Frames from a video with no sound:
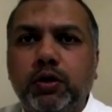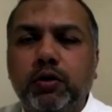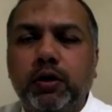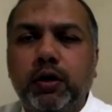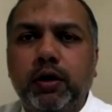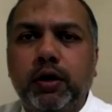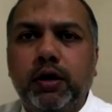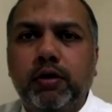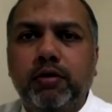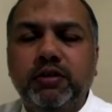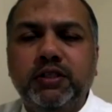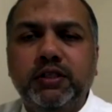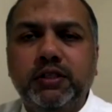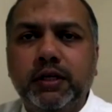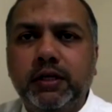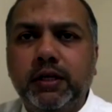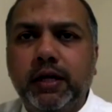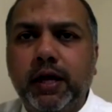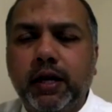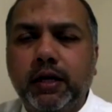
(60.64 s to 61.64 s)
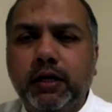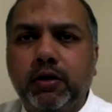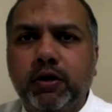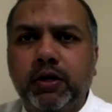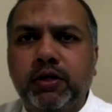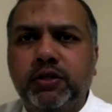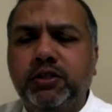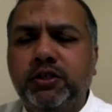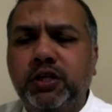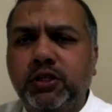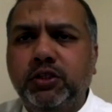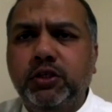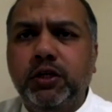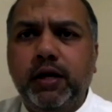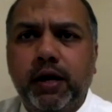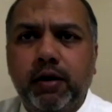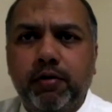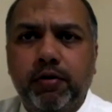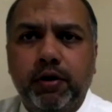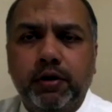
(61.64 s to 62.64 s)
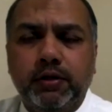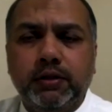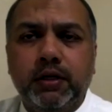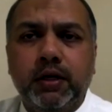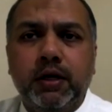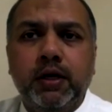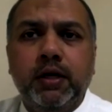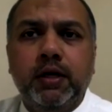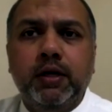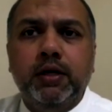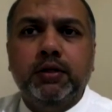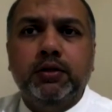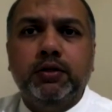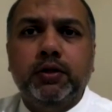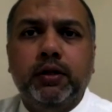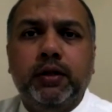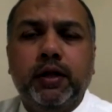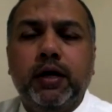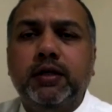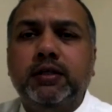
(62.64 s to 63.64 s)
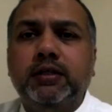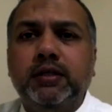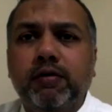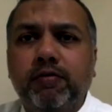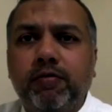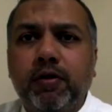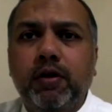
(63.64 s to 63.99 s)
those uh, resident, residential areas. That there are